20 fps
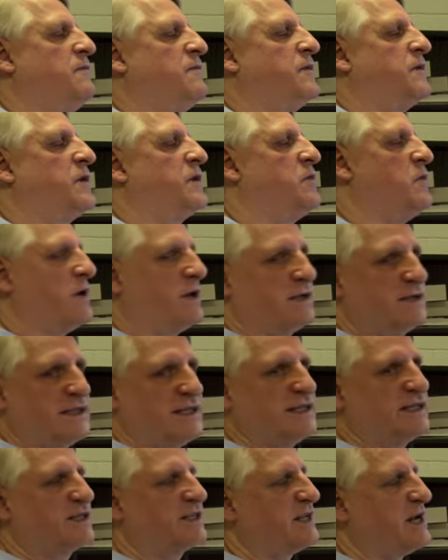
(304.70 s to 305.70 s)
for
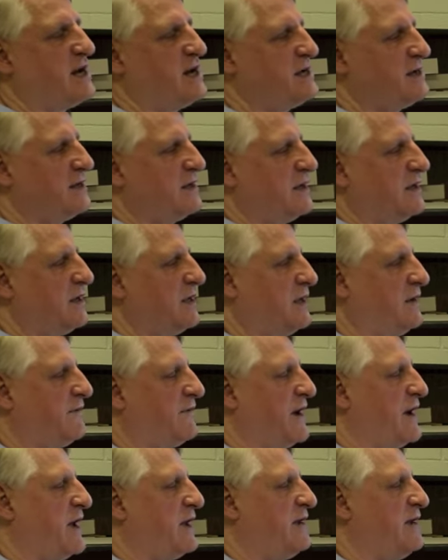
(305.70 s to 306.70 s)
quantity in stock, and if
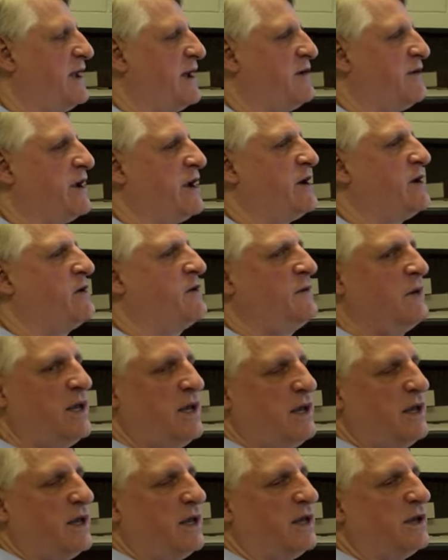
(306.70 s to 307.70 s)
I down arrow,
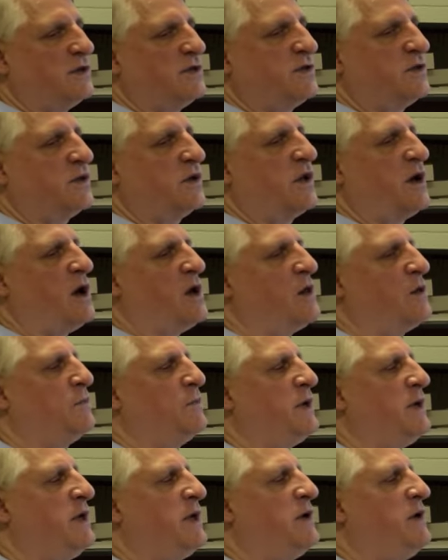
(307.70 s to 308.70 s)
it should all
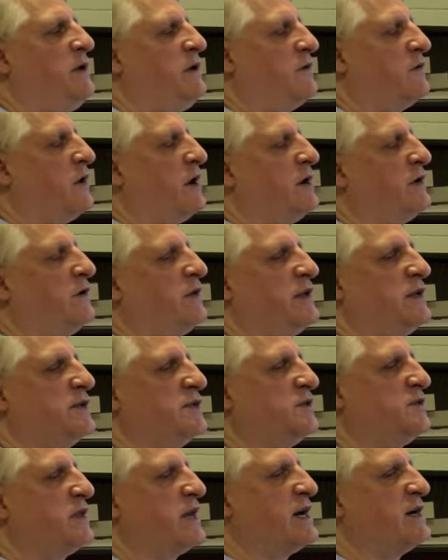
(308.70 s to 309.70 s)
be greater than
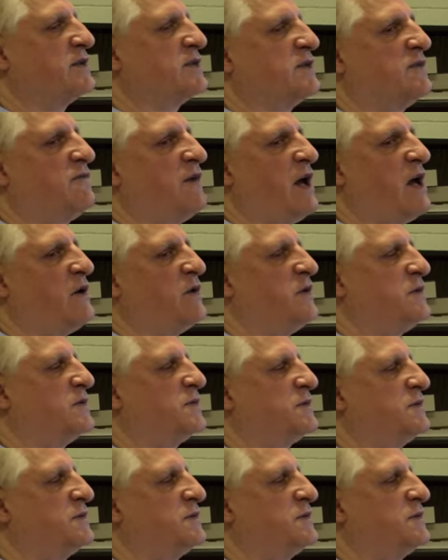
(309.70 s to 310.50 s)
2,000 values.